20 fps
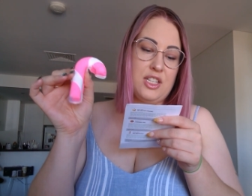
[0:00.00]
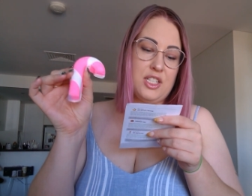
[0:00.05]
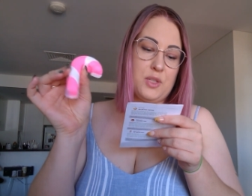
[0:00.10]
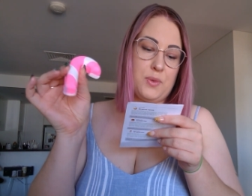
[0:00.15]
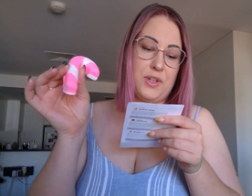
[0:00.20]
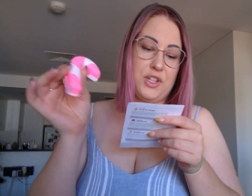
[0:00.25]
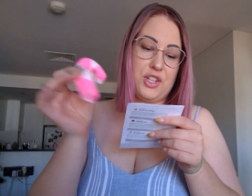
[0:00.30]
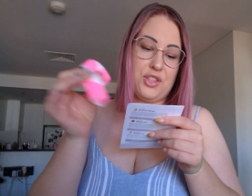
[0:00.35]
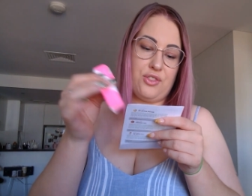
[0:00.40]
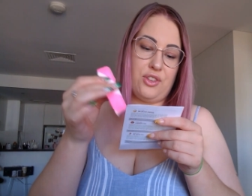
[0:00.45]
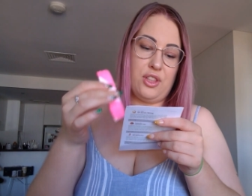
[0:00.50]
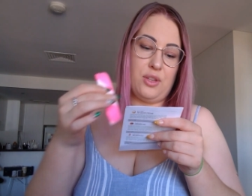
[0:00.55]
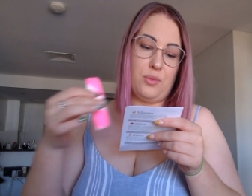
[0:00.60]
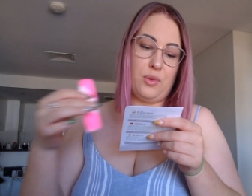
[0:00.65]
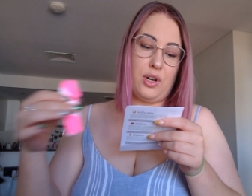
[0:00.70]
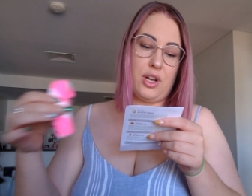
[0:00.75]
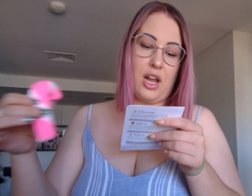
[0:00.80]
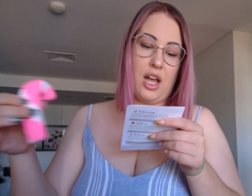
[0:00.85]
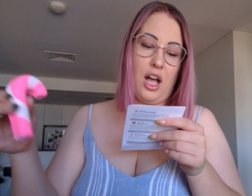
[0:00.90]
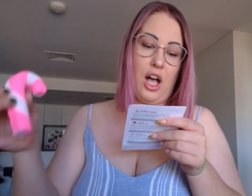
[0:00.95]
Swish through the
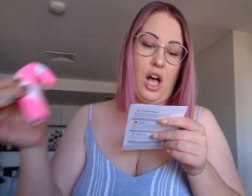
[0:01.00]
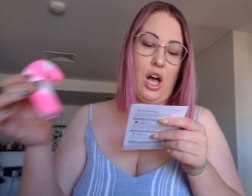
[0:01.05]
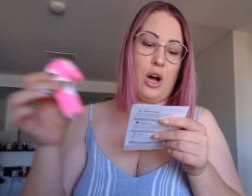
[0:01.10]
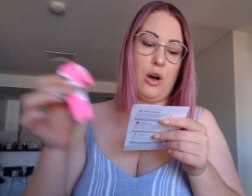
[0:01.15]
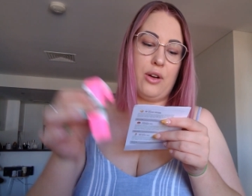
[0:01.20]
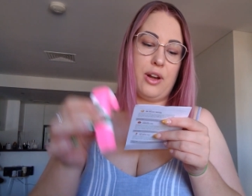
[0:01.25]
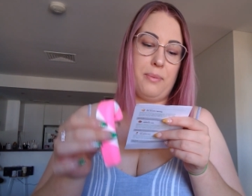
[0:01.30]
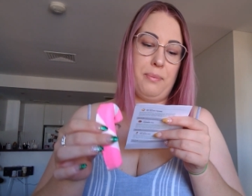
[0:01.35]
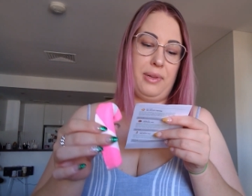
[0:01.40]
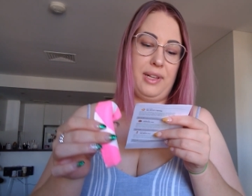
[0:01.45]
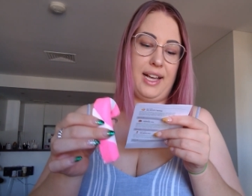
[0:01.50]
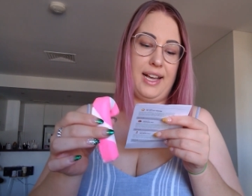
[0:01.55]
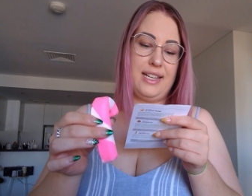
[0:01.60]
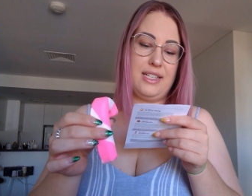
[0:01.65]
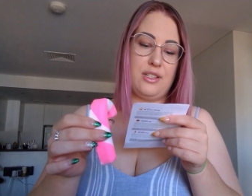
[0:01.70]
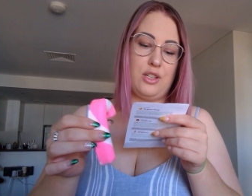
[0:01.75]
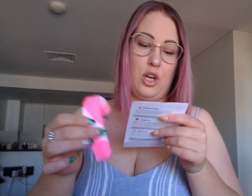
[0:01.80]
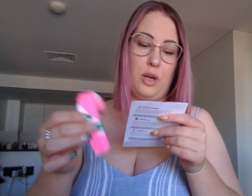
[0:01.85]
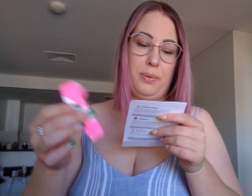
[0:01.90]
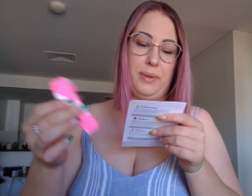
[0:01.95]
water, hold in
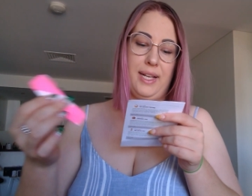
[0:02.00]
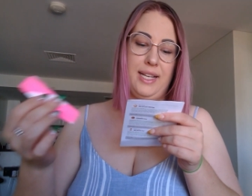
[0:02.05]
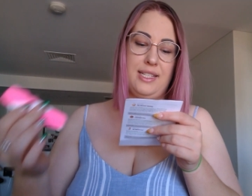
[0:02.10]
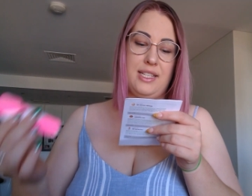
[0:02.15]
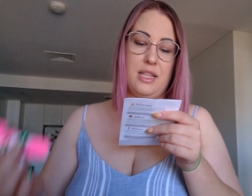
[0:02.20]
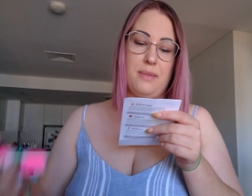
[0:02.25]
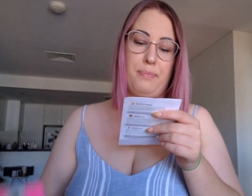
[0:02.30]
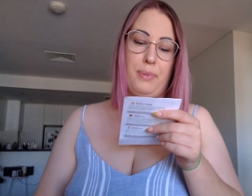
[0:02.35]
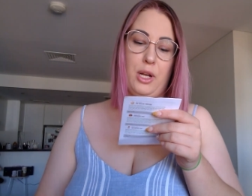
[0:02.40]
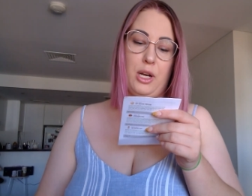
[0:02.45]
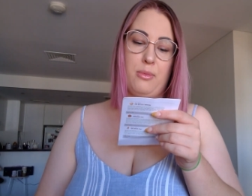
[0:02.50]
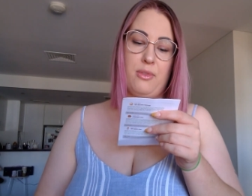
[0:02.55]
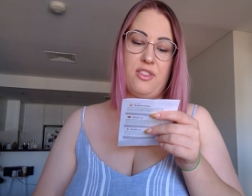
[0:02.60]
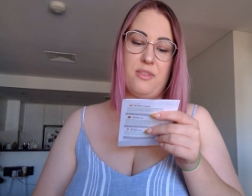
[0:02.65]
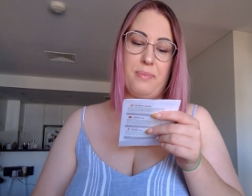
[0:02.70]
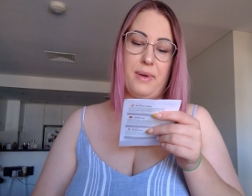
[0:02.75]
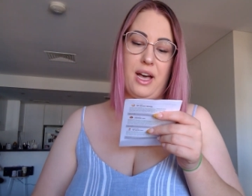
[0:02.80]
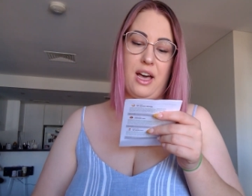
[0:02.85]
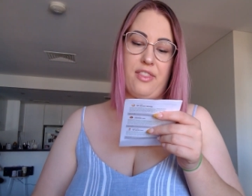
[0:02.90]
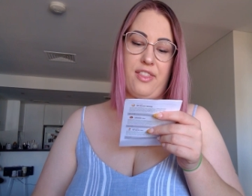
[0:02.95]
place, or place at the bottom
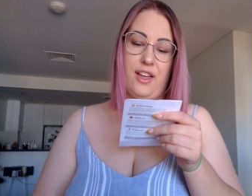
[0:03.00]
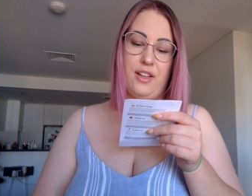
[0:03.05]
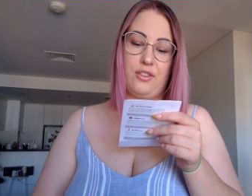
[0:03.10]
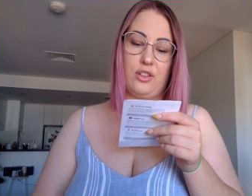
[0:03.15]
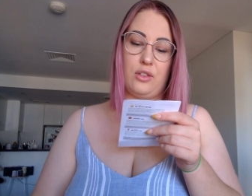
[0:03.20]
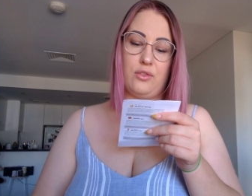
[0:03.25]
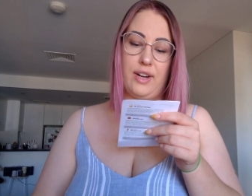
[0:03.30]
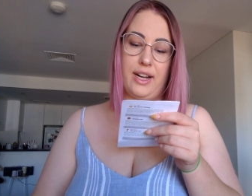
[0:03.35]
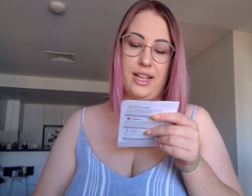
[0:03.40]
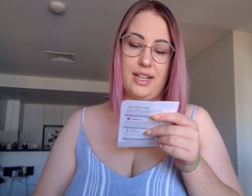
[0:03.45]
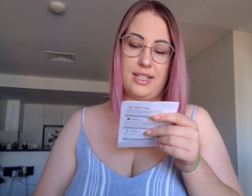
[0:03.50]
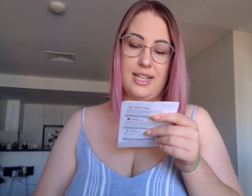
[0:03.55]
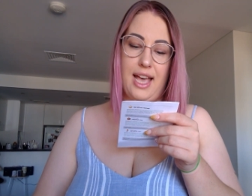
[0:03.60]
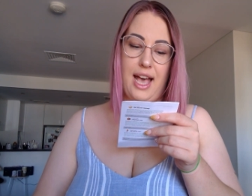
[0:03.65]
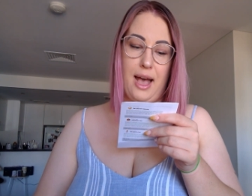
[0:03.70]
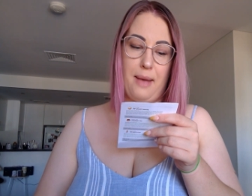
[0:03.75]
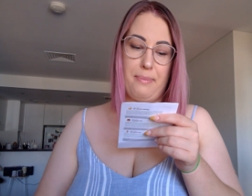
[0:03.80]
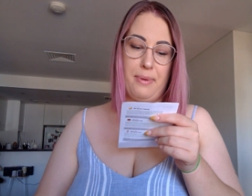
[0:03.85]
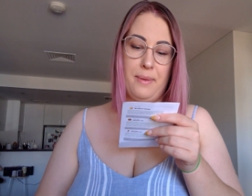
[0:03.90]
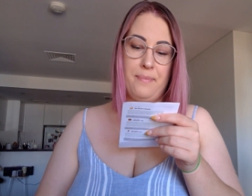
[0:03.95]
of the bath under a running
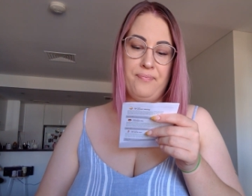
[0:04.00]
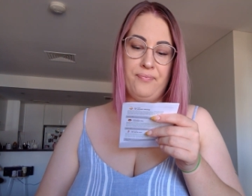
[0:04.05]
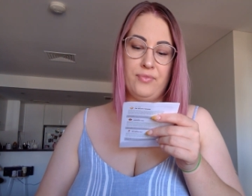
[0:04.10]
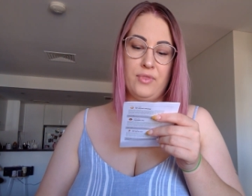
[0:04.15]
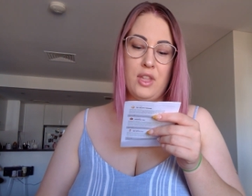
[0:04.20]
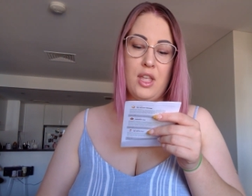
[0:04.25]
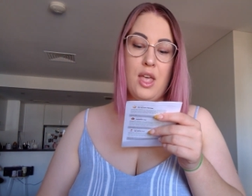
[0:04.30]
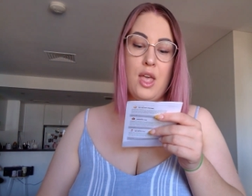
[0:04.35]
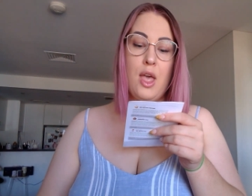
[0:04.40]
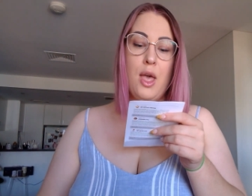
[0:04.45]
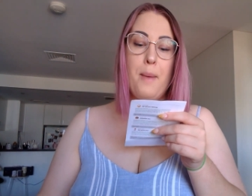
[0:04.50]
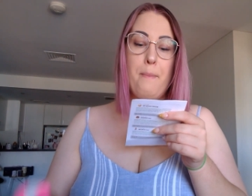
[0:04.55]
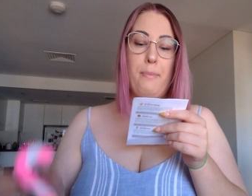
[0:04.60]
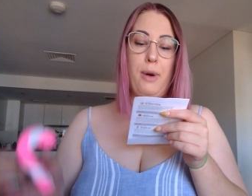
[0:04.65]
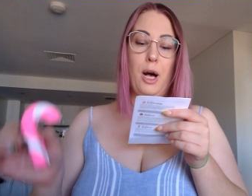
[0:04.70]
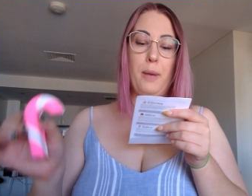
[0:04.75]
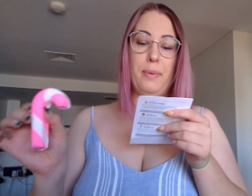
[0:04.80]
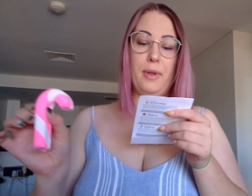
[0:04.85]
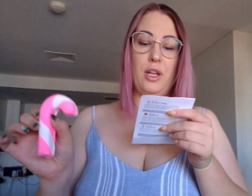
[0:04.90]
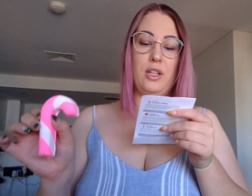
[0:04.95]
tap.
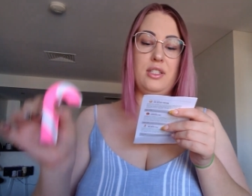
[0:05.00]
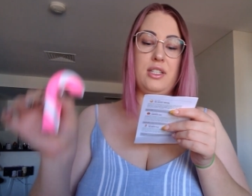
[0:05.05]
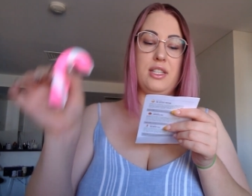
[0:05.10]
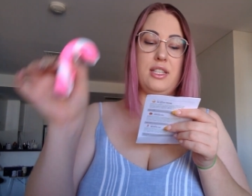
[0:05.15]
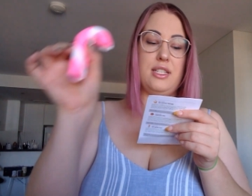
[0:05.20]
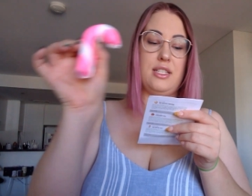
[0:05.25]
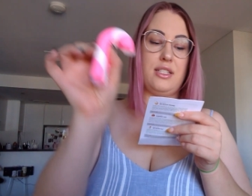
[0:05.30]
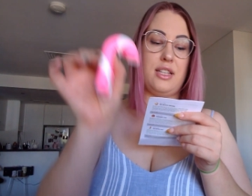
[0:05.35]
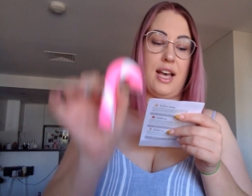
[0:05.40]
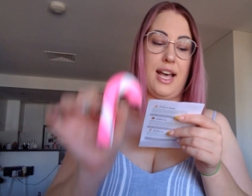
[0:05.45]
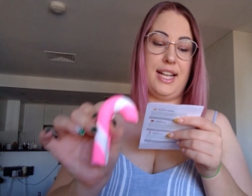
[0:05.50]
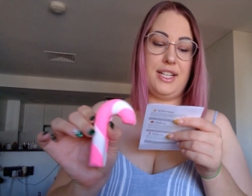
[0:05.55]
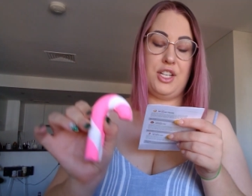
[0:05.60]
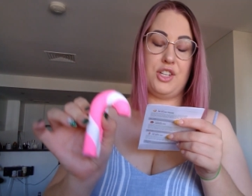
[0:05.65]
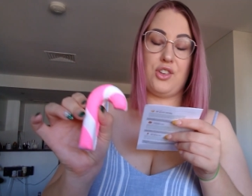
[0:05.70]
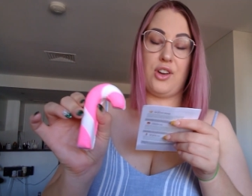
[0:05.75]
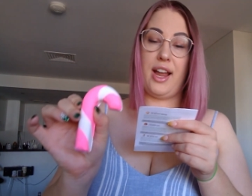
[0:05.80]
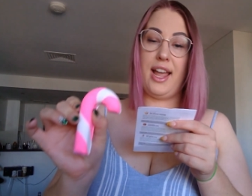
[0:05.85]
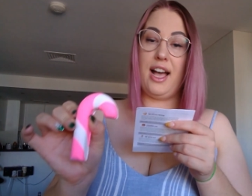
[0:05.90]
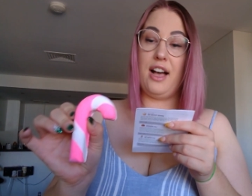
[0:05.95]
Pop onto the side
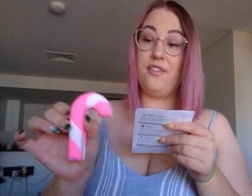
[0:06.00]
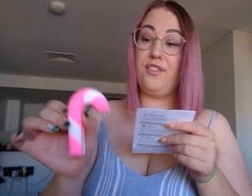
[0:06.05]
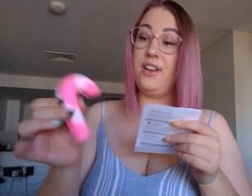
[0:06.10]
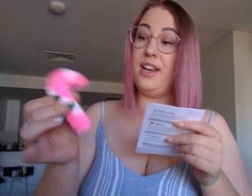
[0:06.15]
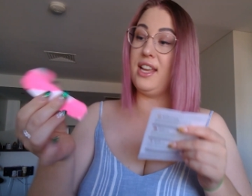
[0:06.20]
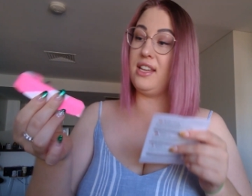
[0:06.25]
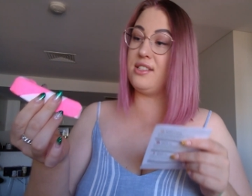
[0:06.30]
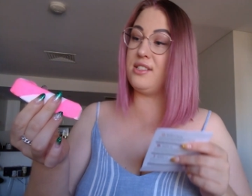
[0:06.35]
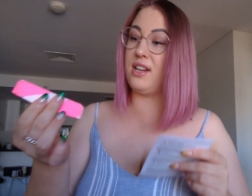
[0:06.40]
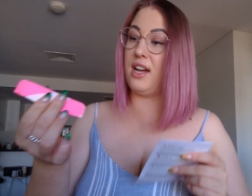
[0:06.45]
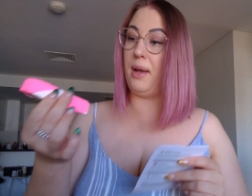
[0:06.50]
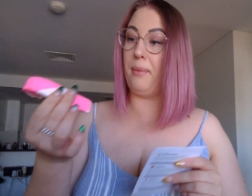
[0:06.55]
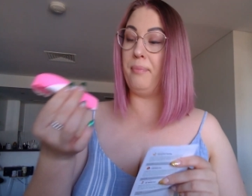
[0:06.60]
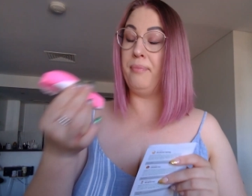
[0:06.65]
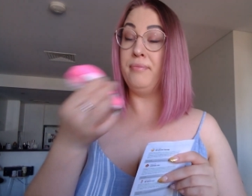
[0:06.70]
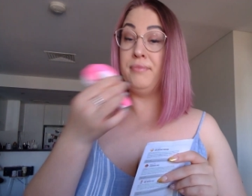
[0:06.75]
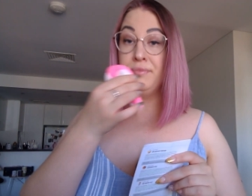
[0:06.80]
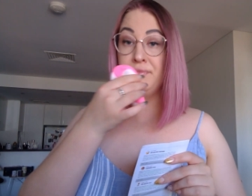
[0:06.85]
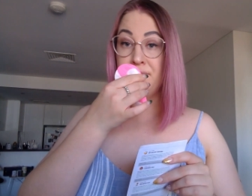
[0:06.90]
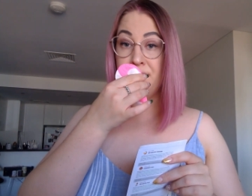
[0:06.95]
to dry out for next
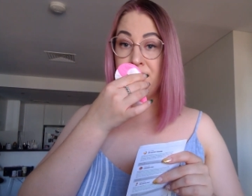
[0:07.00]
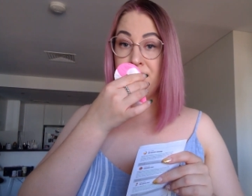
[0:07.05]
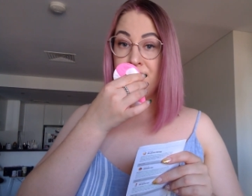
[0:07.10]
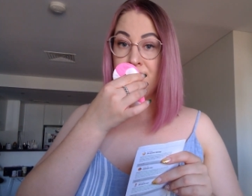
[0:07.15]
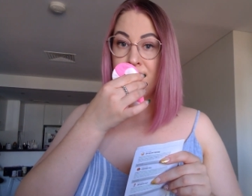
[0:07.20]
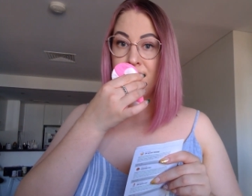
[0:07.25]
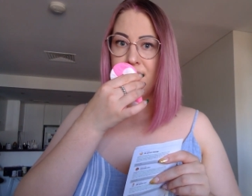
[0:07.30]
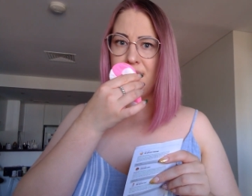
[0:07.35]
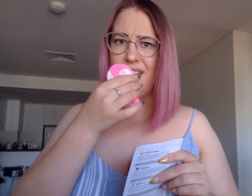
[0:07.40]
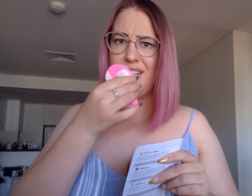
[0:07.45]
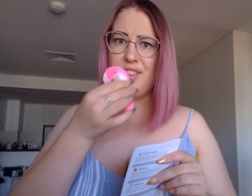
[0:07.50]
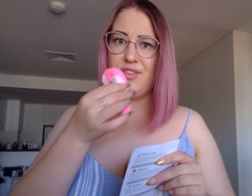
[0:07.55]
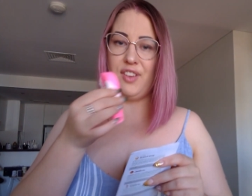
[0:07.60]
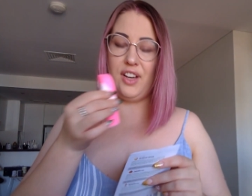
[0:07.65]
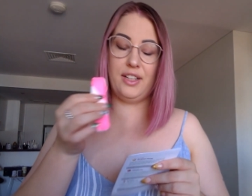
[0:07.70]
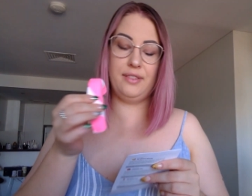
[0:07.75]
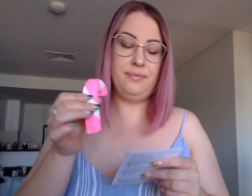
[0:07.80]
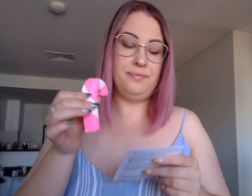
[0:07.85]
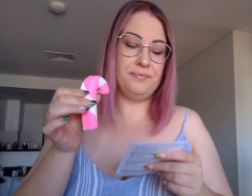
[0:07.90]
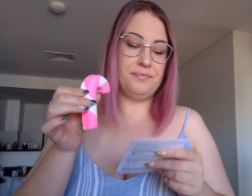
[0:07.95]
time. That's
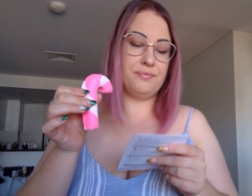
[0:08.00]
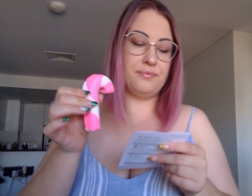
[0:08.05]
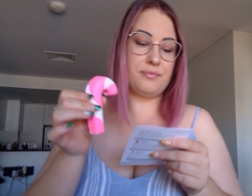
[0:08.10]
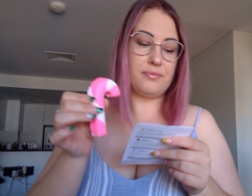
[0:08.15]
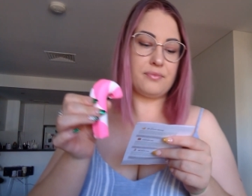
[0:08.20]
fun.